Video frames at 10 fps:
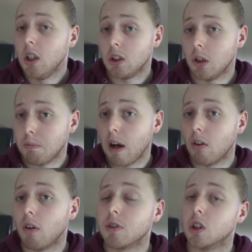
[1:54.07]
So you're
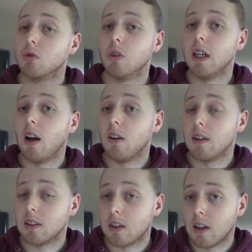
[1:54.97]
better off just
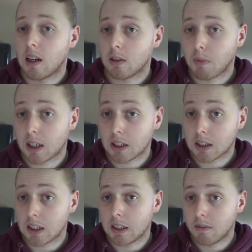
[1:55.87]
reloading to the next
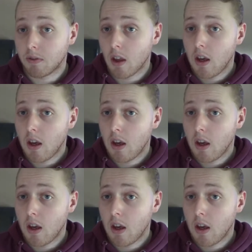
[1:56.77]
magazine.